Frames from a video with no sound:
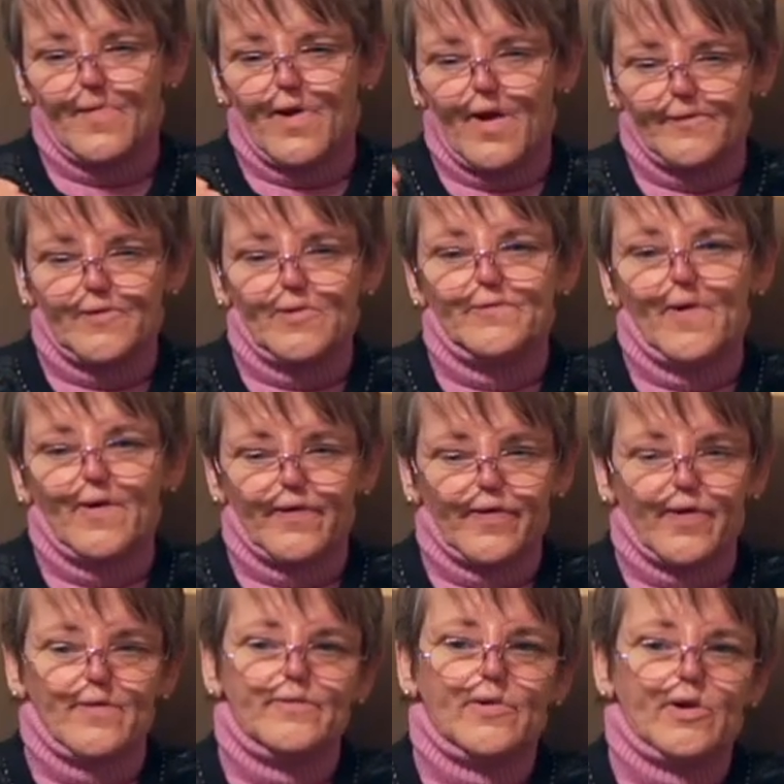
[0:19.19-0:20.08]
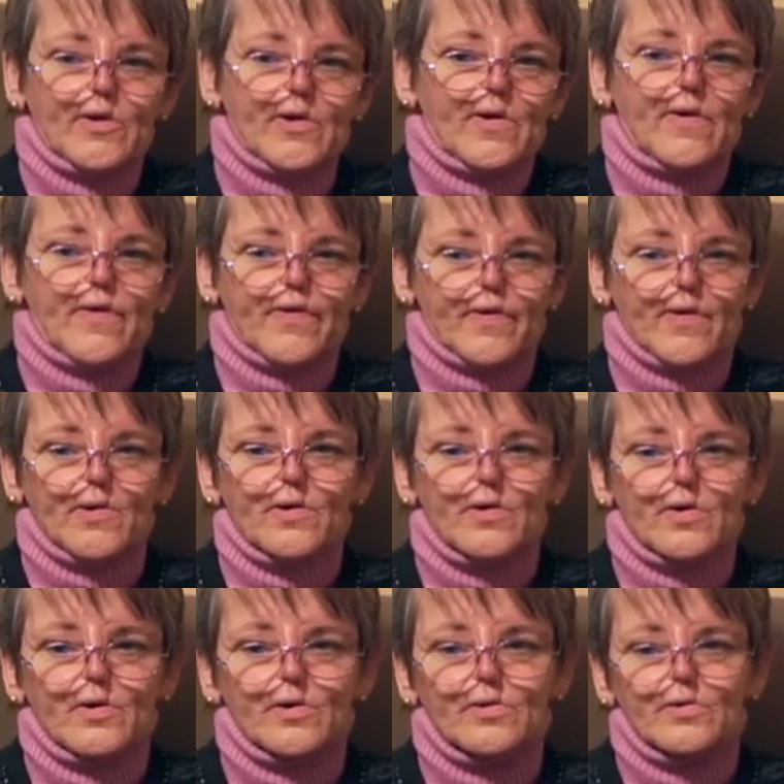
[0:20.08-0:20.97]
After about 7 years,
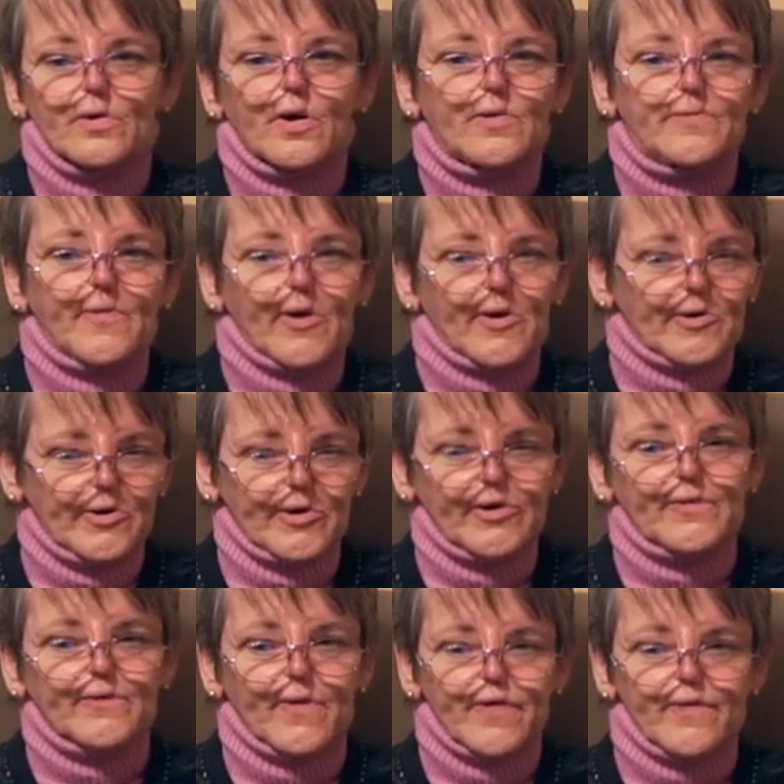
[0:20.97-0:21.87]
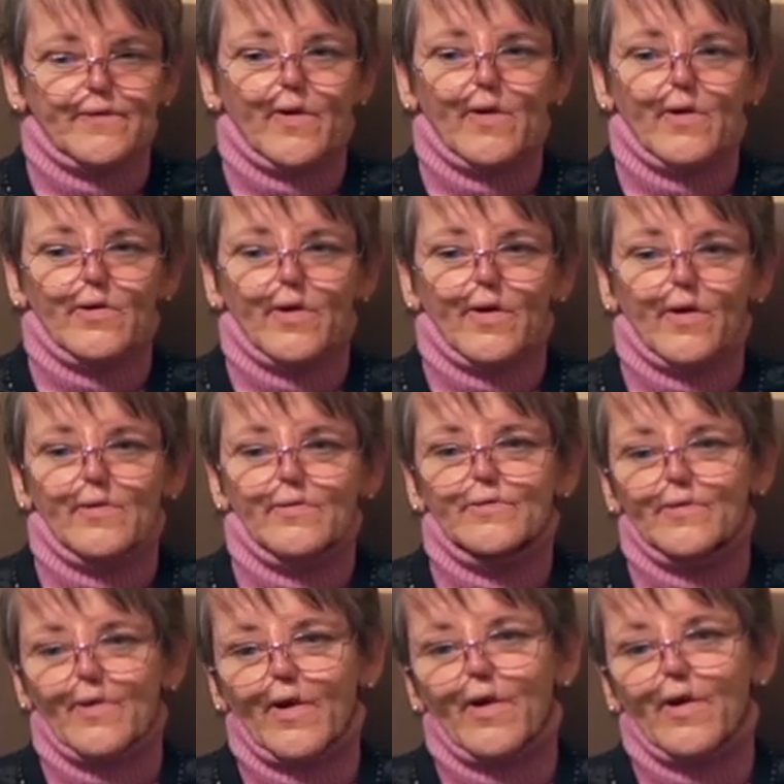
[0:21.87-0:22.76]
our marriage was failing.
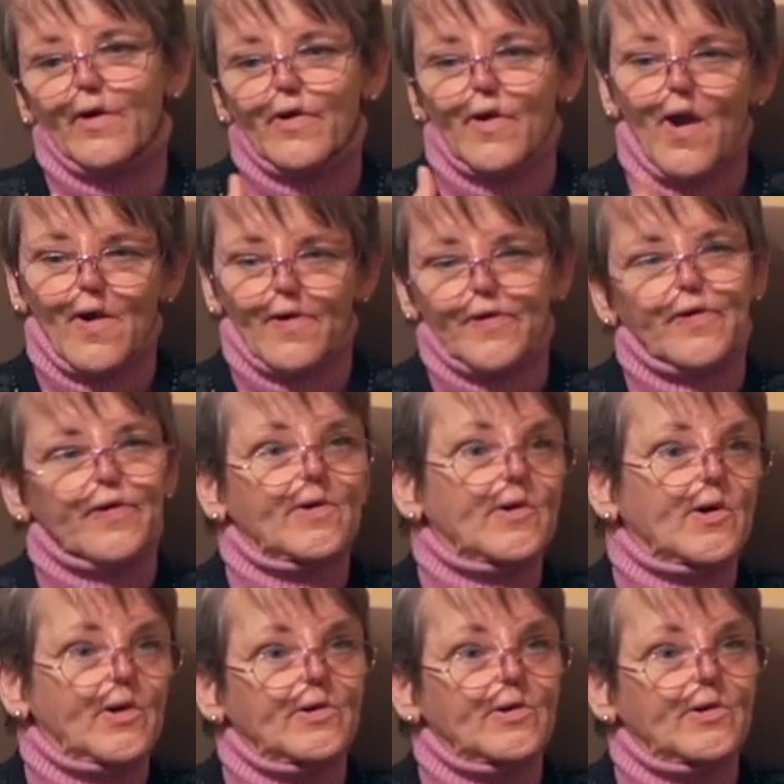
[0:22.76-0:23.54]
We lost our